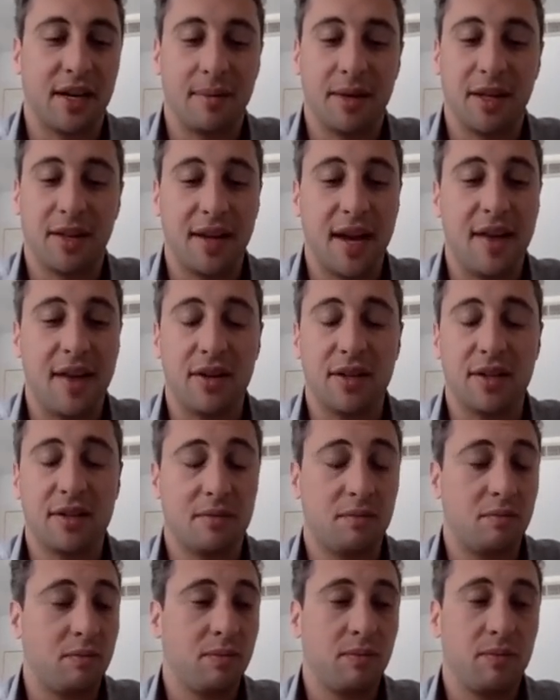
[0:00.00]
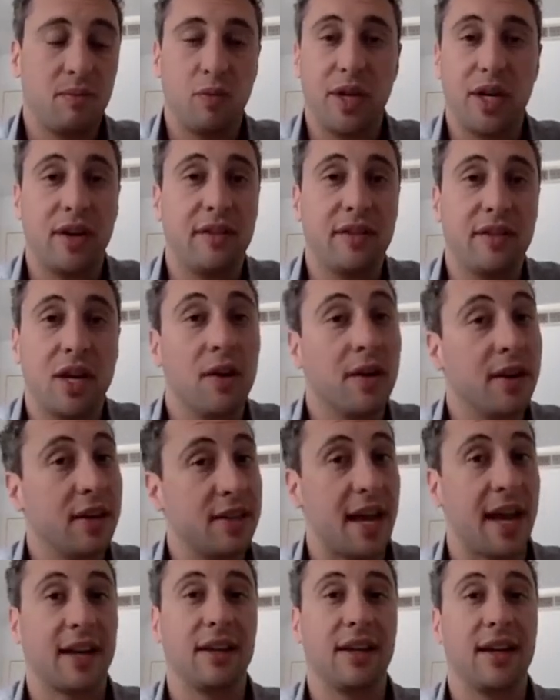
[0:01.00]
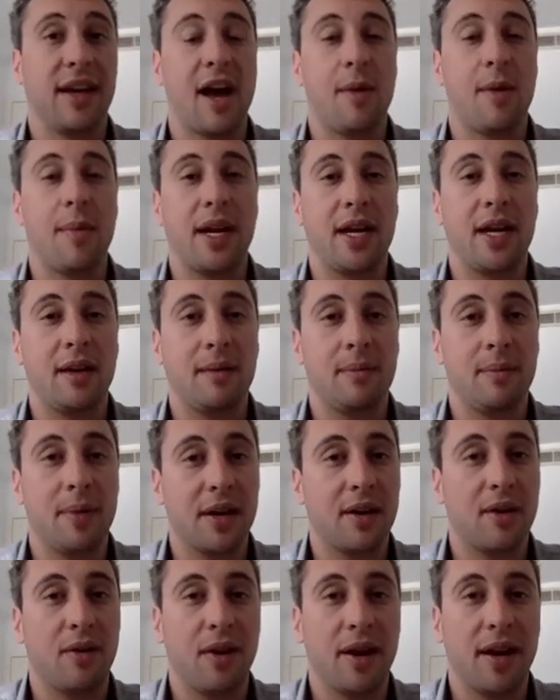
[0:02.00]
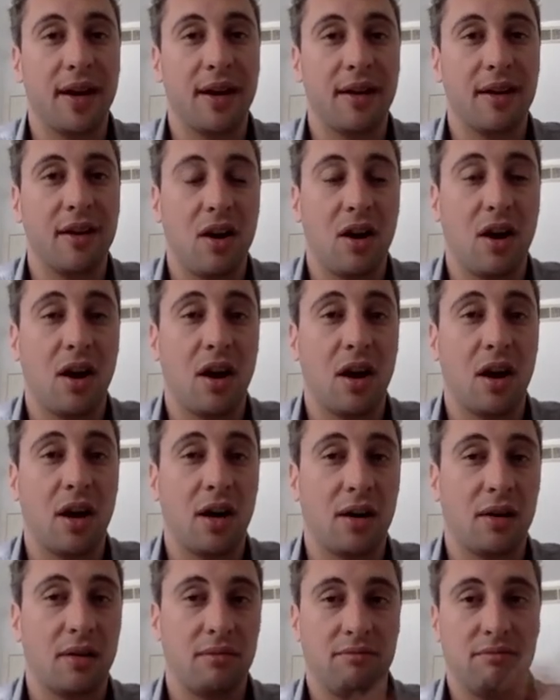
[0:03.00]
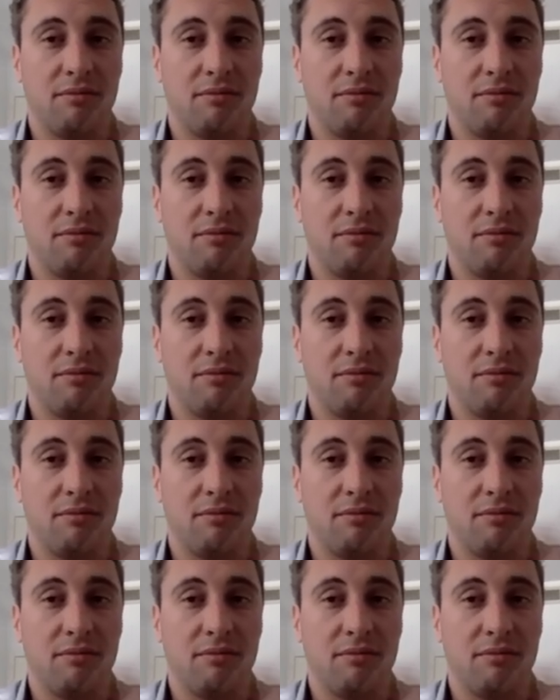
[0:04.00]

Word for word: I mean, yeah, there's we don't even know exactly how many Bitcoin are